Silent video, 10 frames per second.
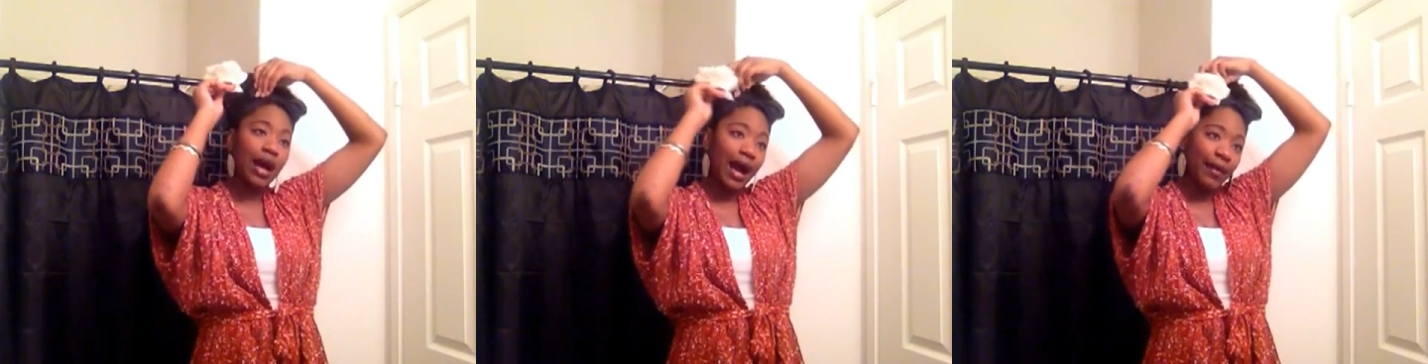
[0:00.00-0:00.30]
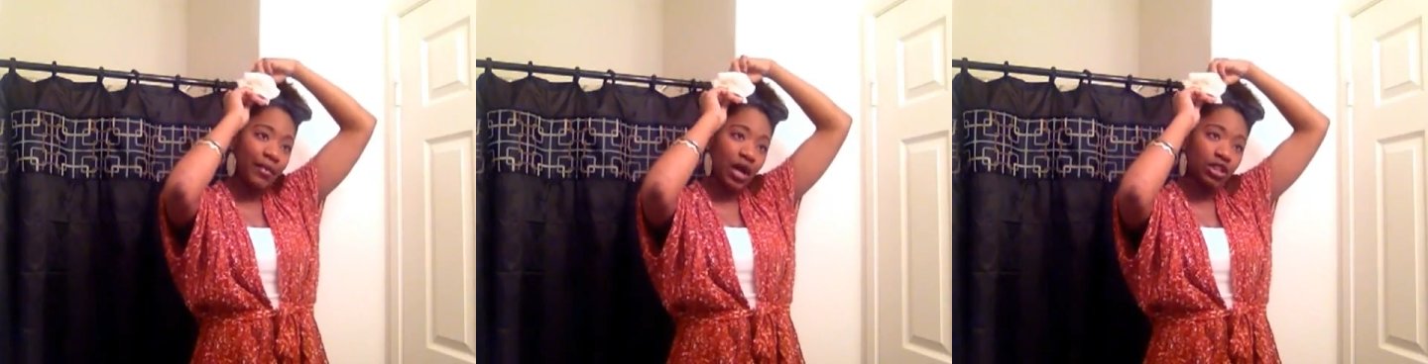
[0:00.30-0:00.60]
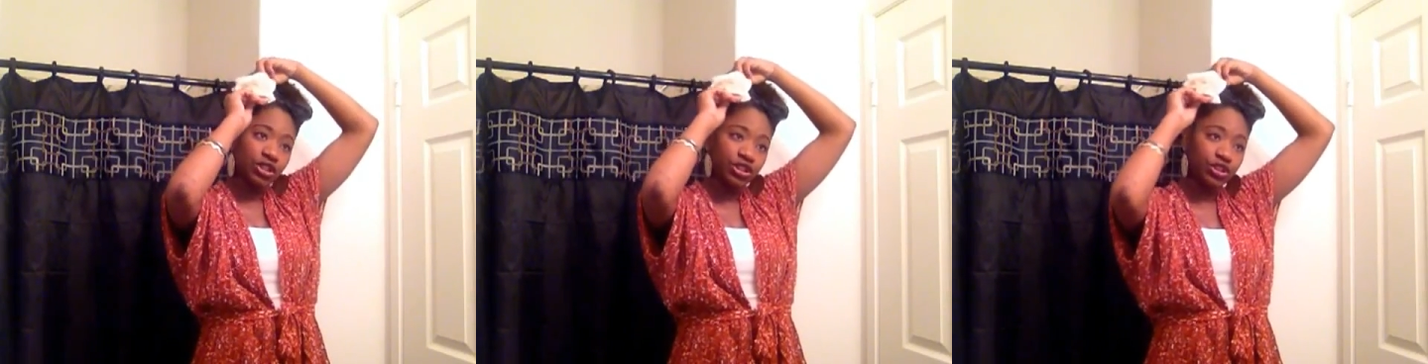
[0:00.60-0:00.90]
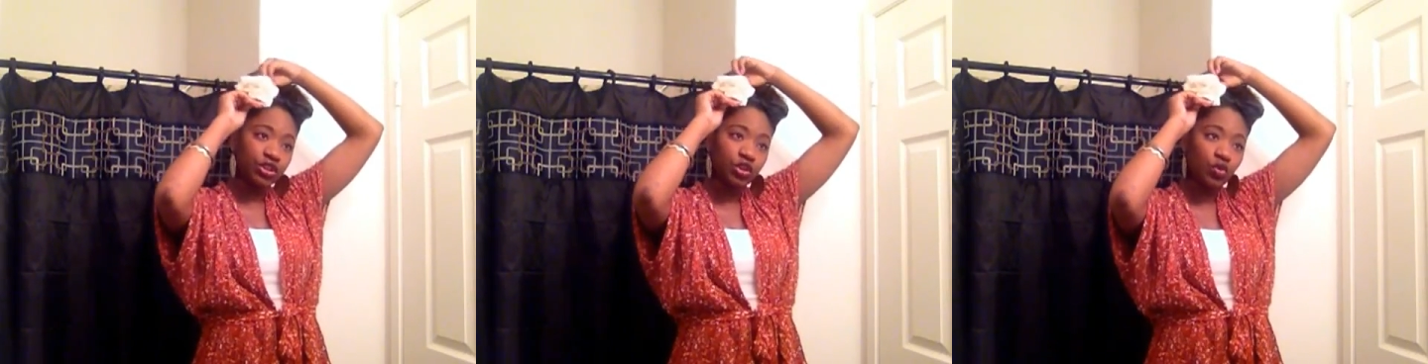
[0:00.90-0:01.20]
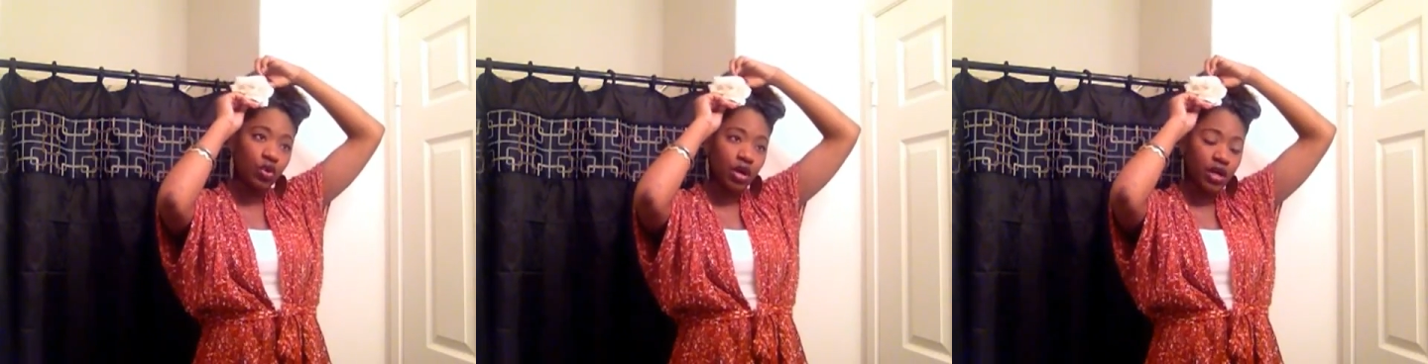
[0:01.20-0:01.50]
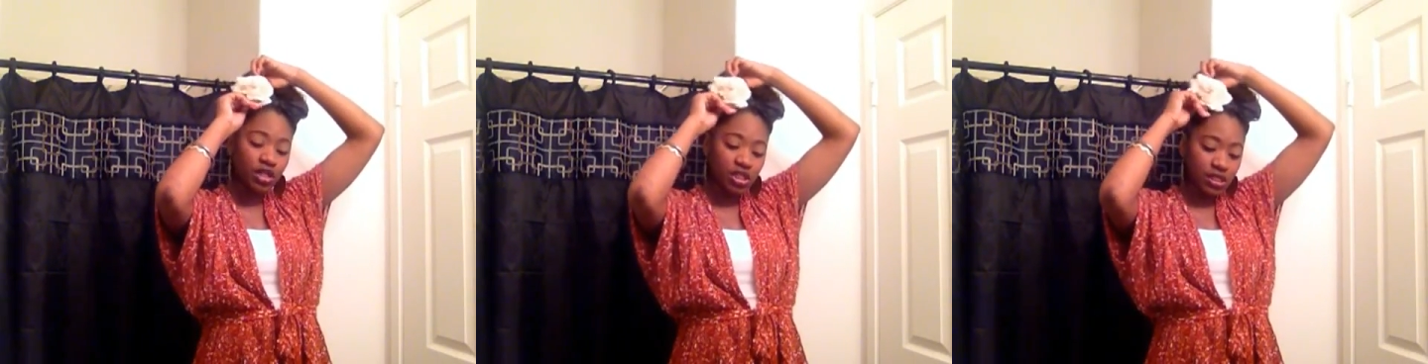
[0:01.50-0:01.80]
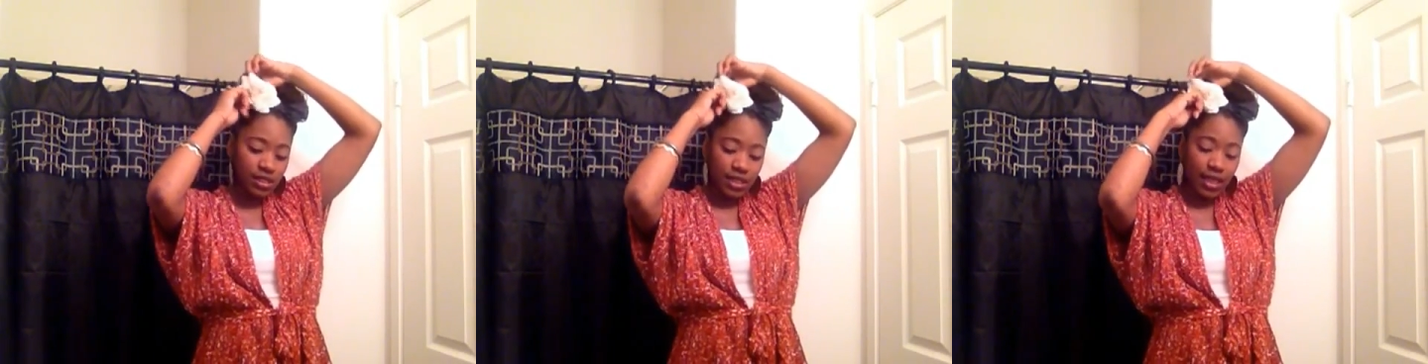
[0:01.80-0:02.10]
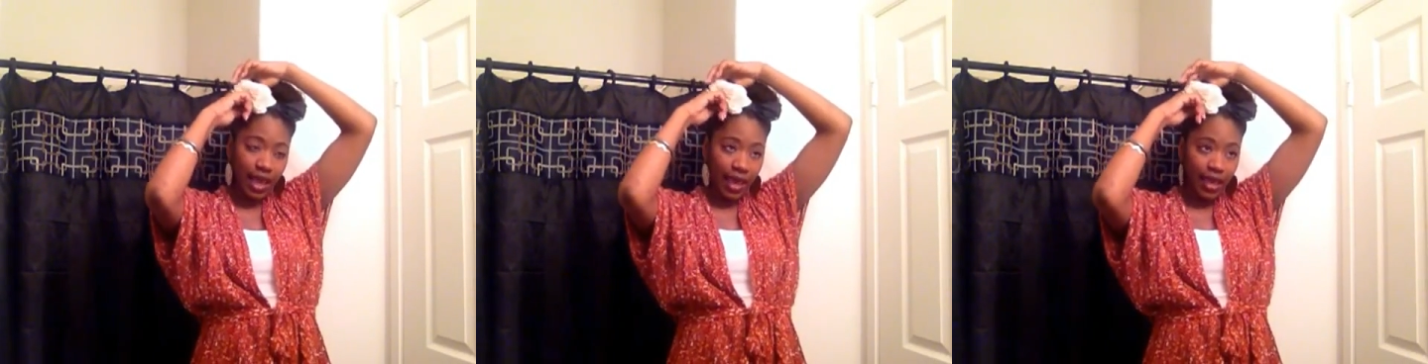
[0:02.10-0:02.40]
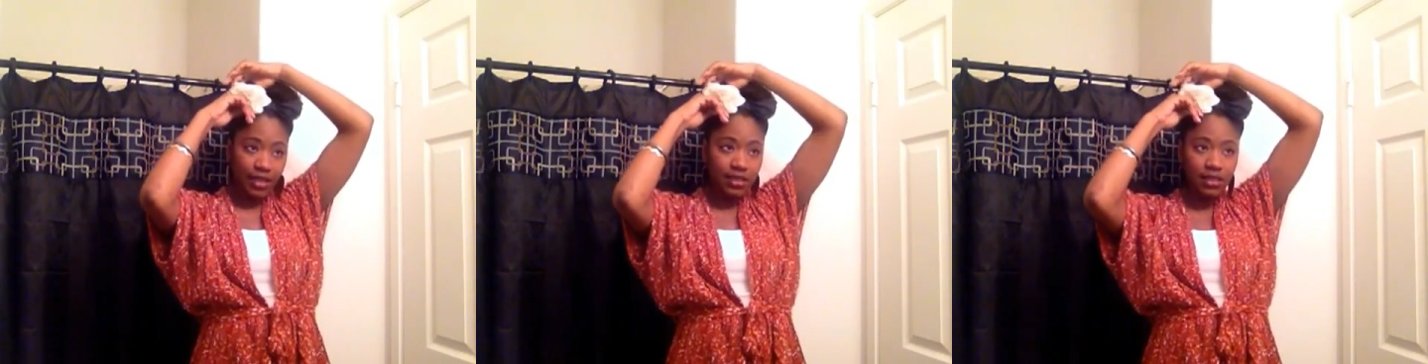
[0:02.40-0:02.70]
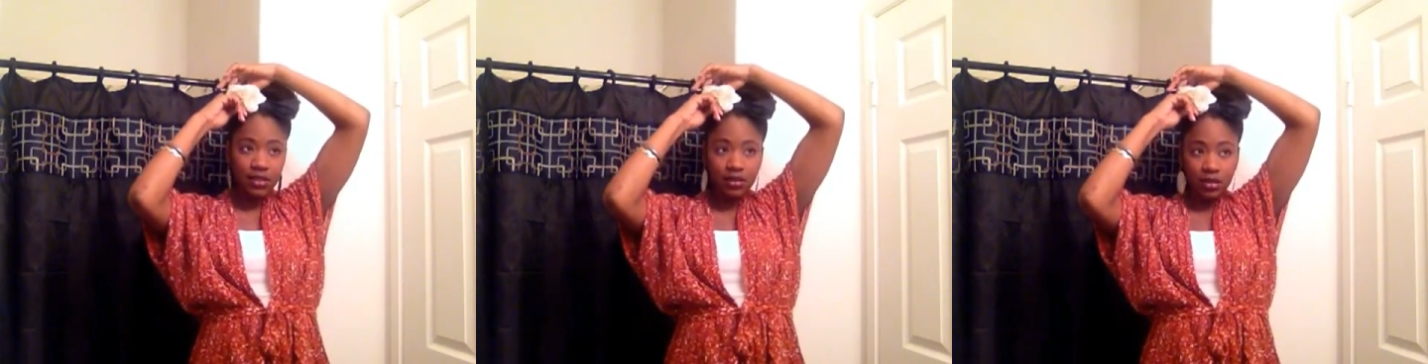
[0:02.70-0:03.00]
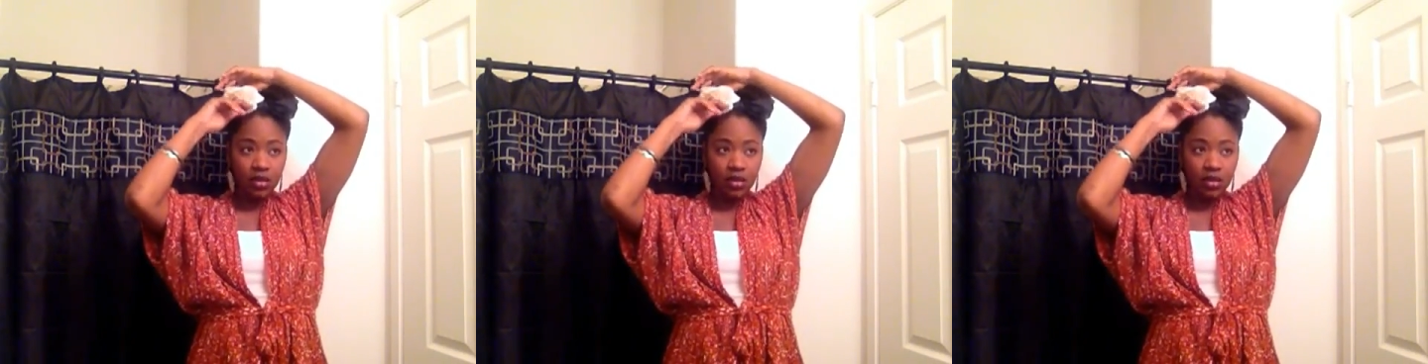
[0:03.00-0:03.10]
I'm not sure just yet.